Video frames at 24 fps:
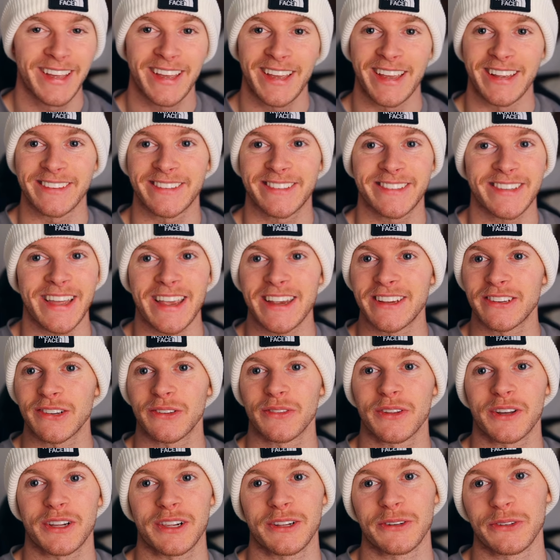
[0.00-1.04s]
it stays on
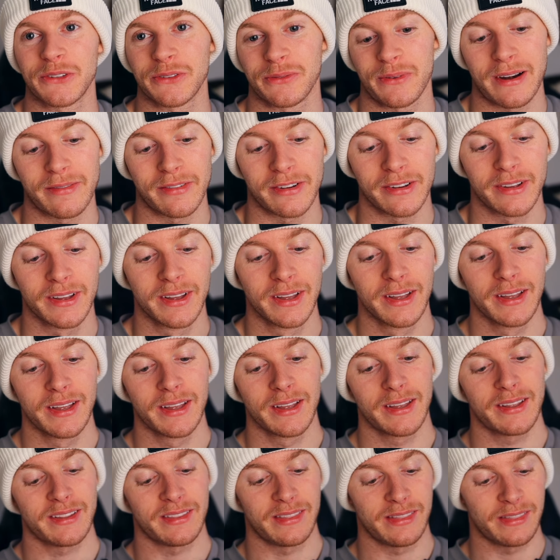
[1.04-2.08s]
the clothes forever.
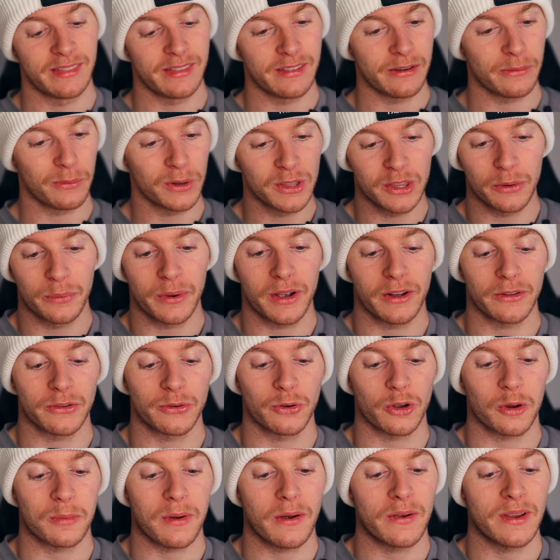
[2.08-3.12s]
The one that we are
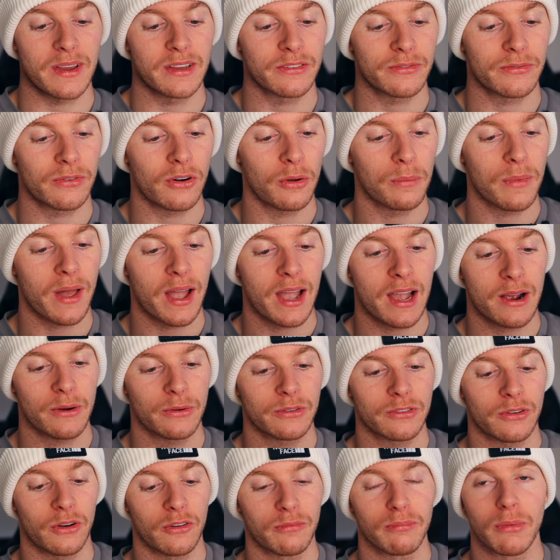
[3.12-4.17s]
talking about is from the
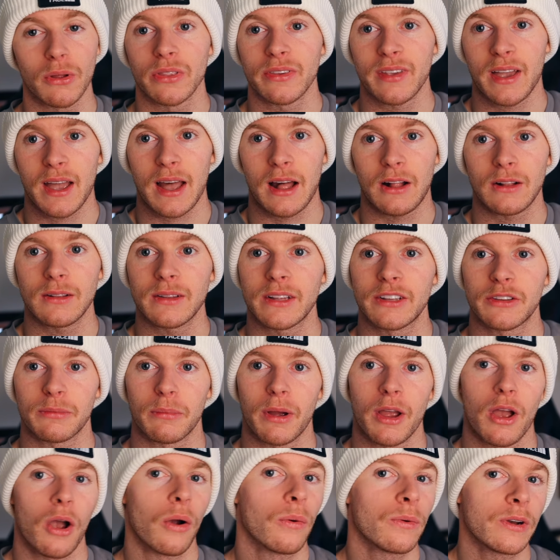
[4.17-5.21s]
house of Montale. It's
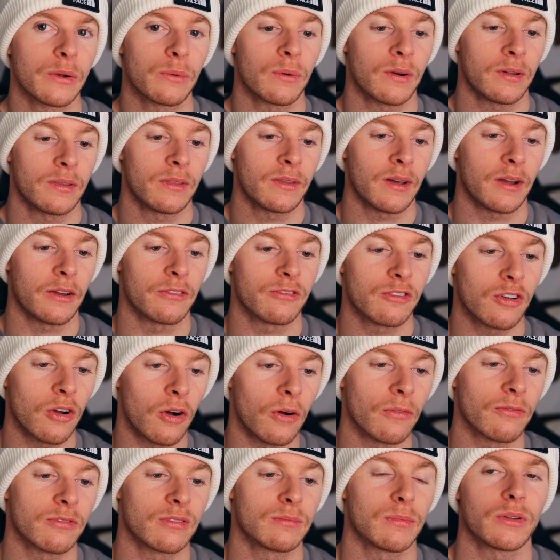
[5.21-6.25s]
my only one that I've
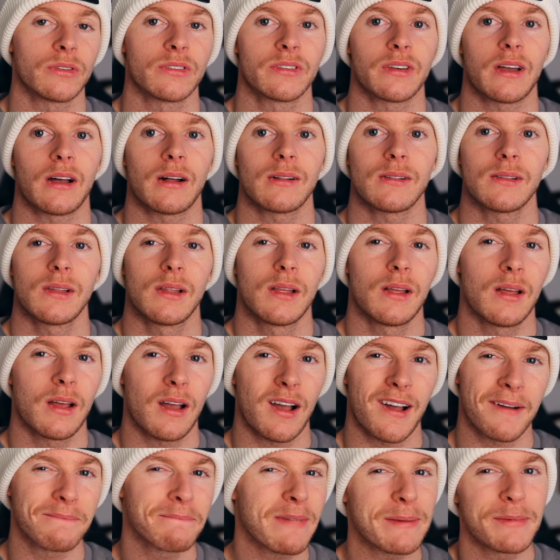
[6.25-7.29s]
got from Montale.
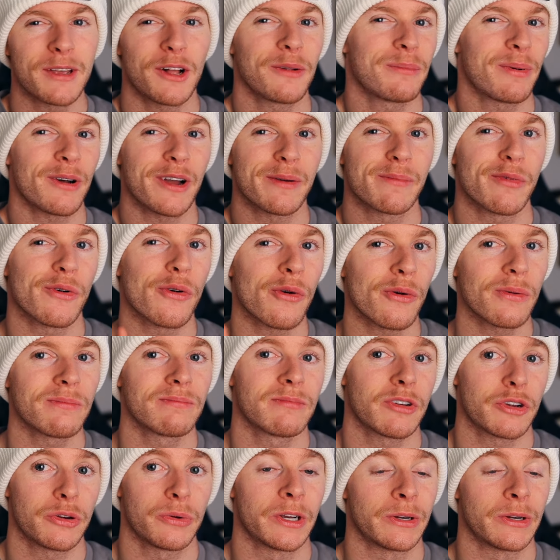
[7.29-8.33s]
Maybe I'll buy more, who